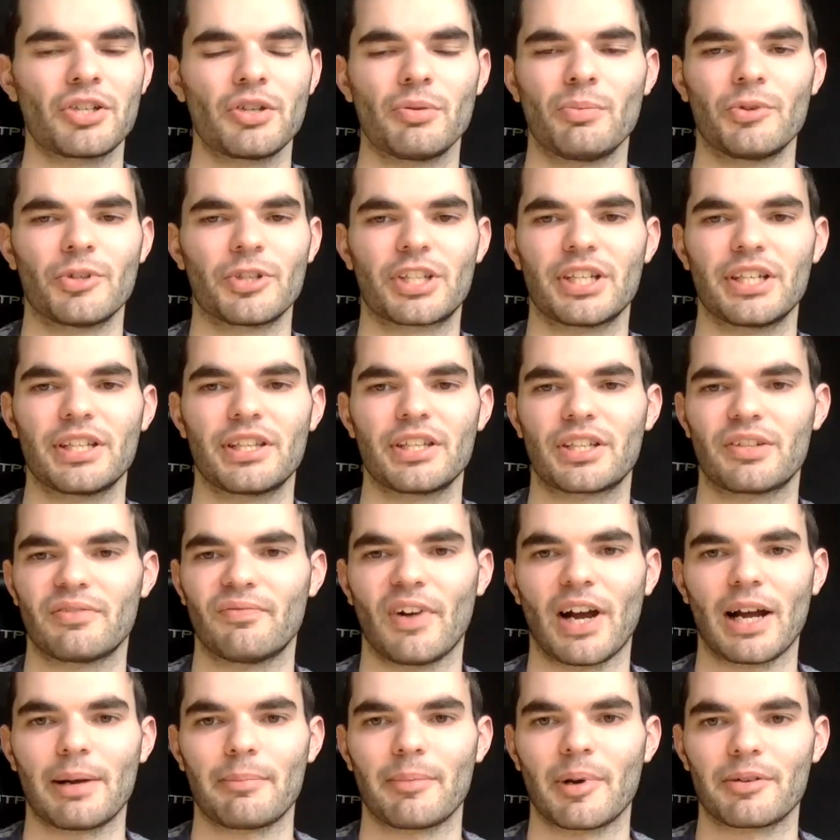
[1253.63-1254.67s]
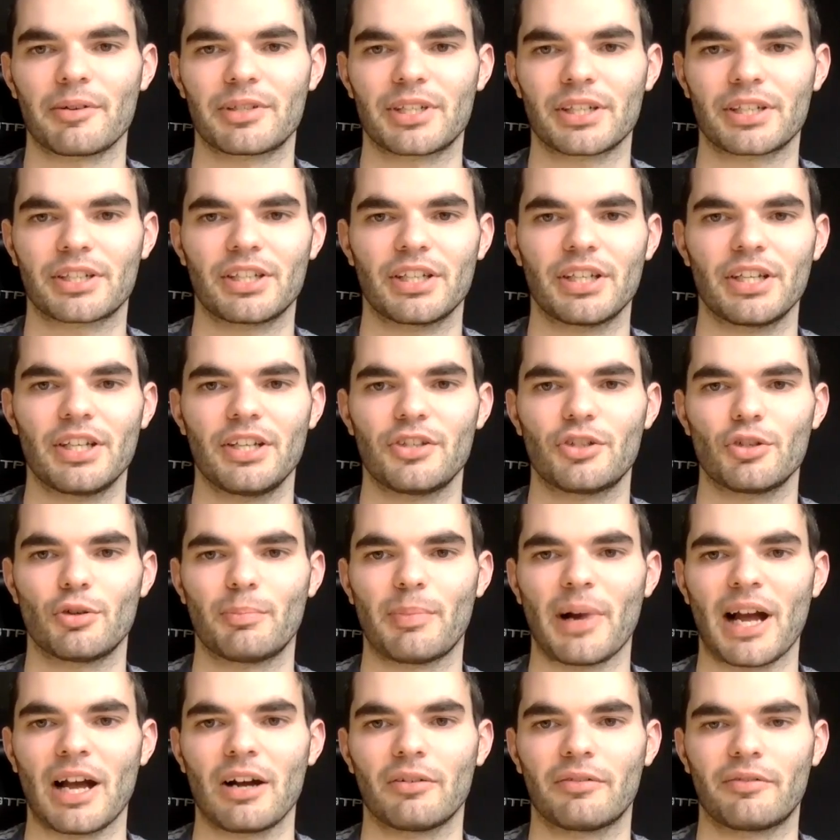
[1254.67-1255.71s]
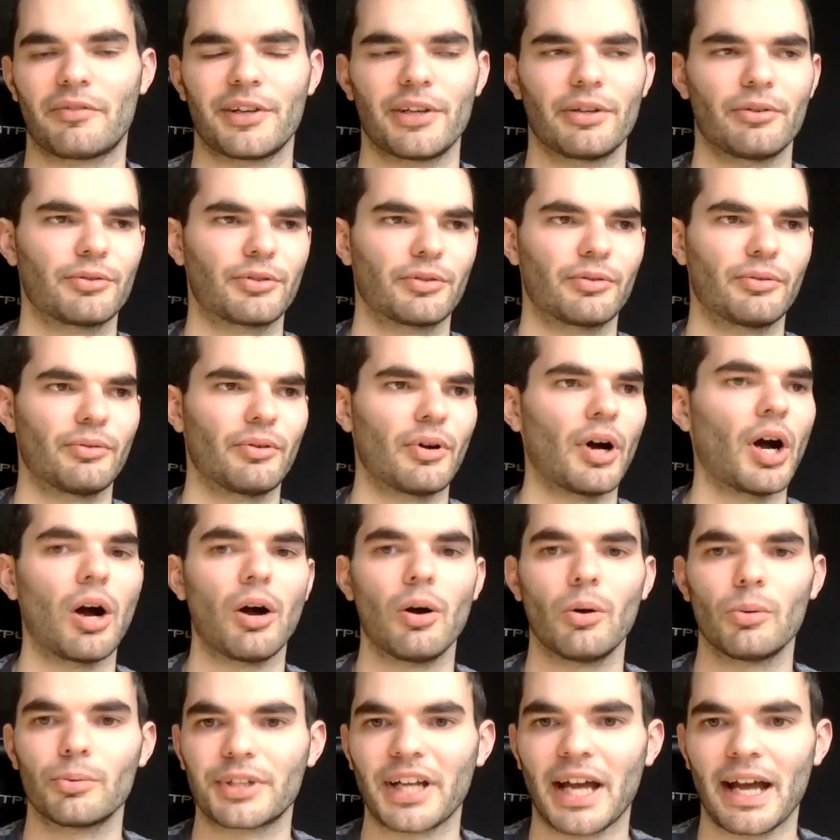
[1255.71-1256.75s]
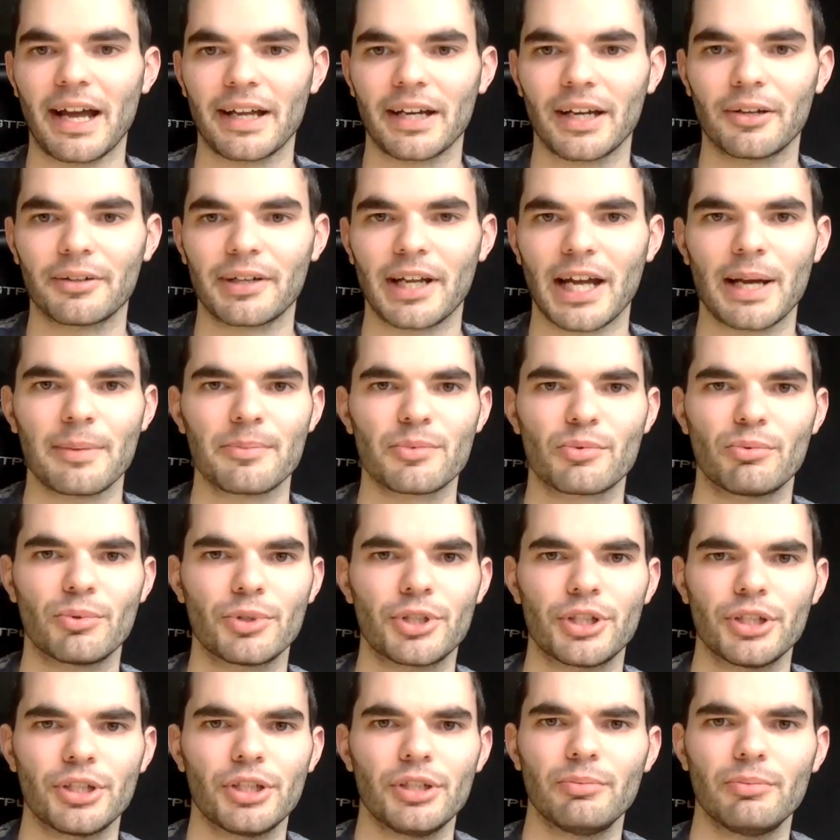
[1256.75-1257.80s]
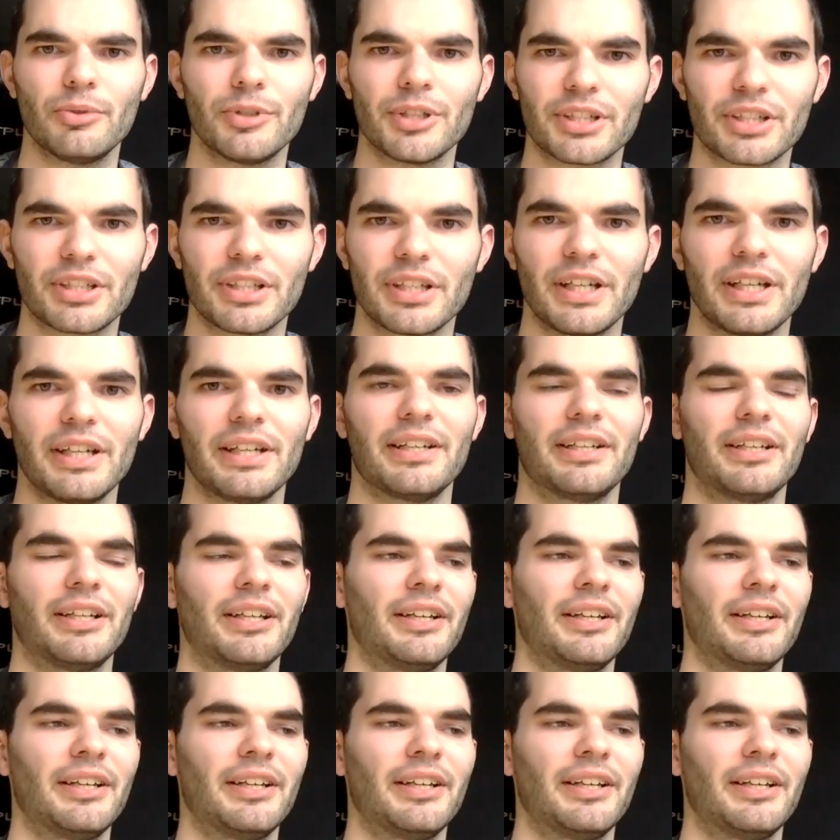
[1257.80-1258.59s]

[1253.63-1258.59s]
You wouldn't see this in Rainbow Six Siege or Battlefield or old Halo games, would you? You wouldn't see it.